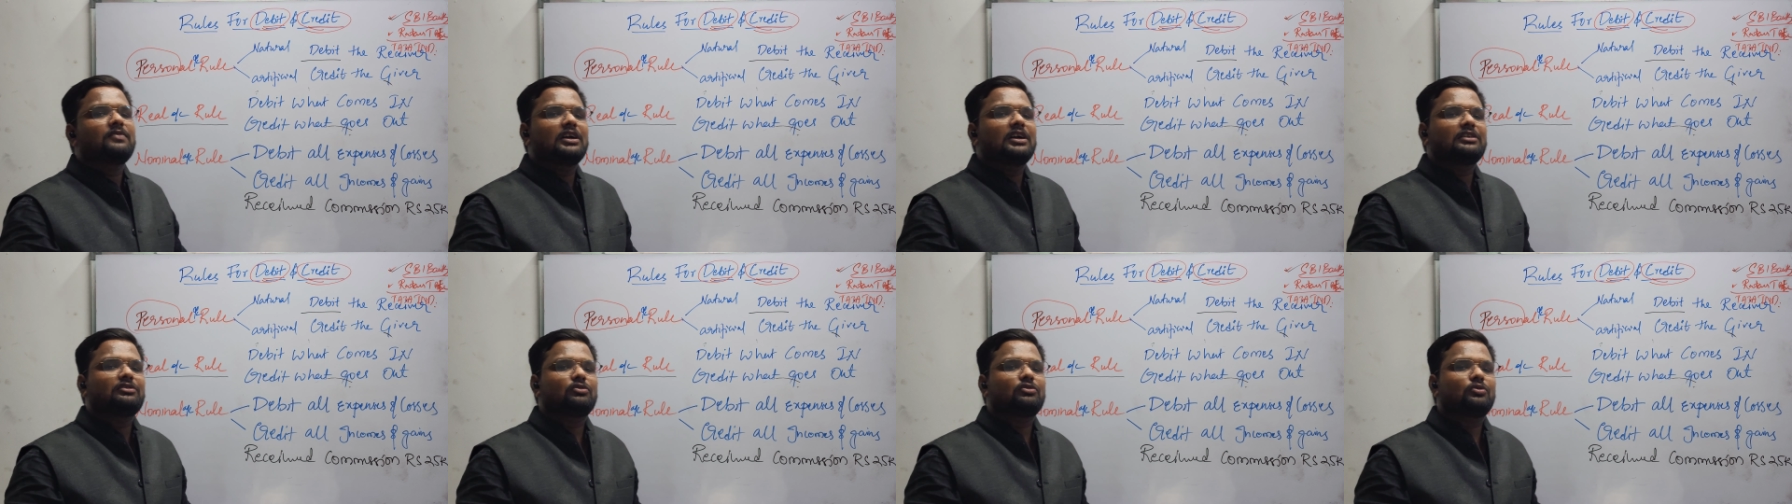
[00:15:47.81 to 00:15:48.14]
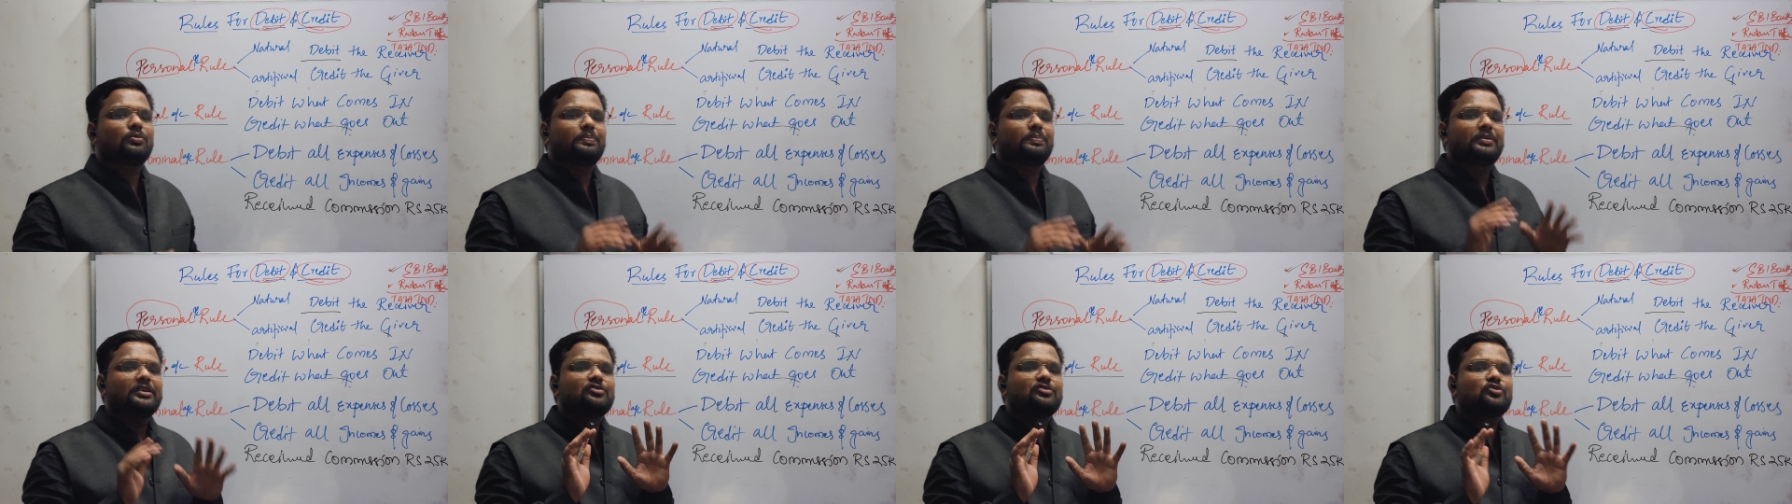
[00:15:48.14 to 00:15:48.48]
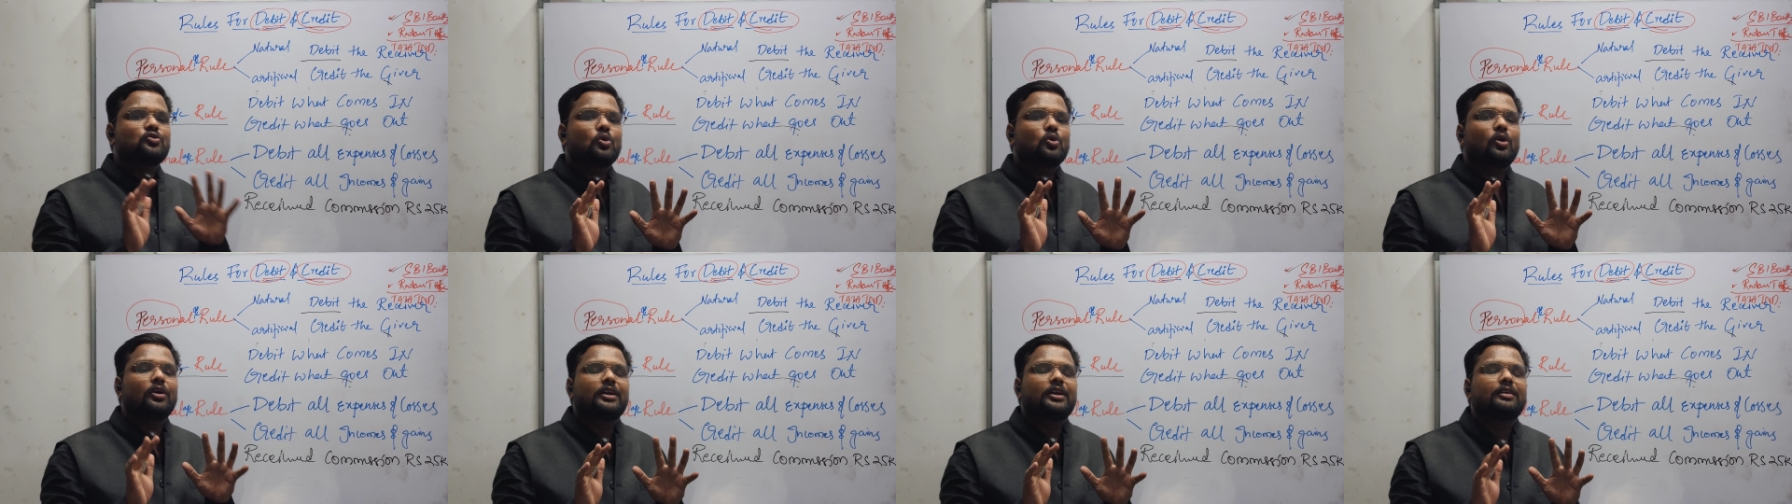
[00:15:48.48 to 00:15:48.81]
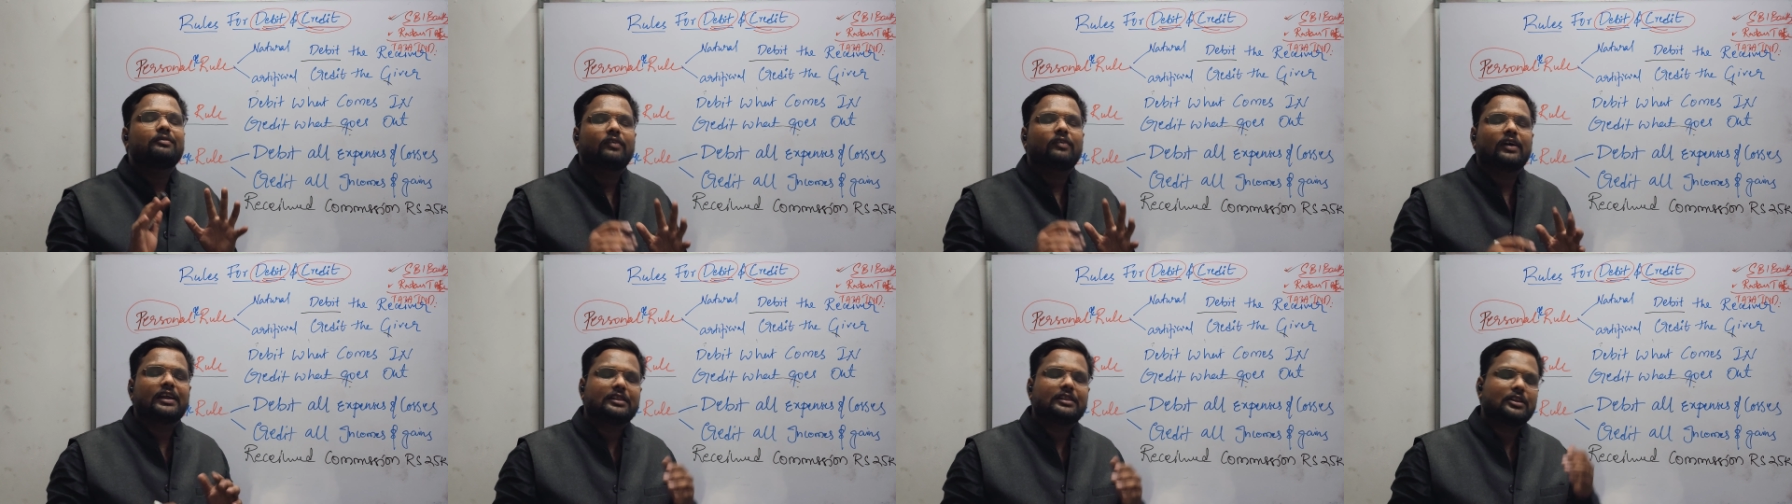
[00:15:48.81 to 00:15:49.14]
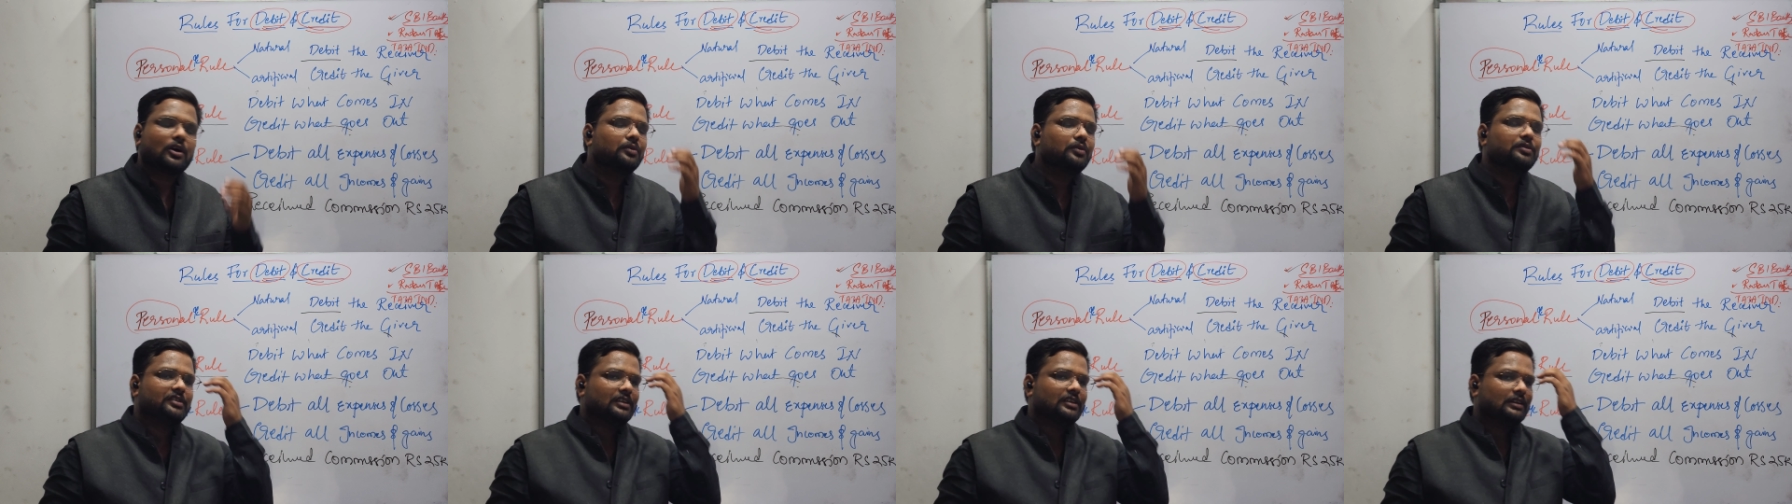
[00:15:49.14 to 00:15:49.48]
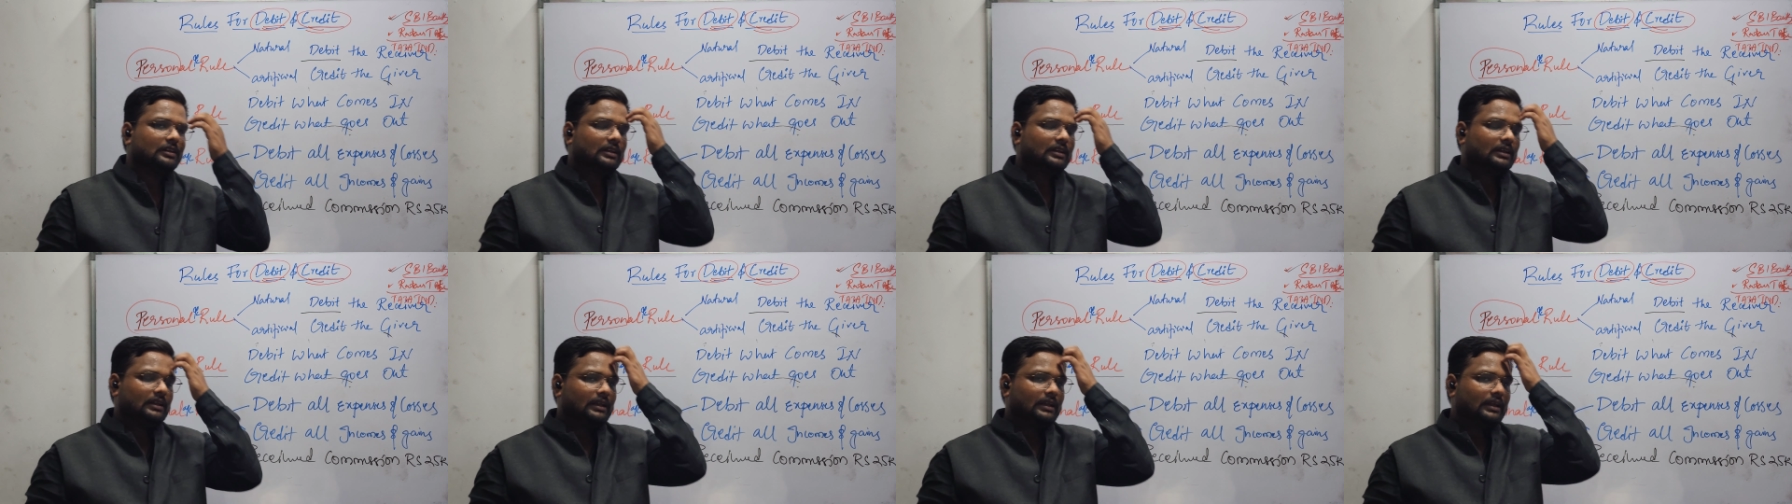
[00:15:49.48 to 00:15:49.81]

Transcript: worth rupees 25,000.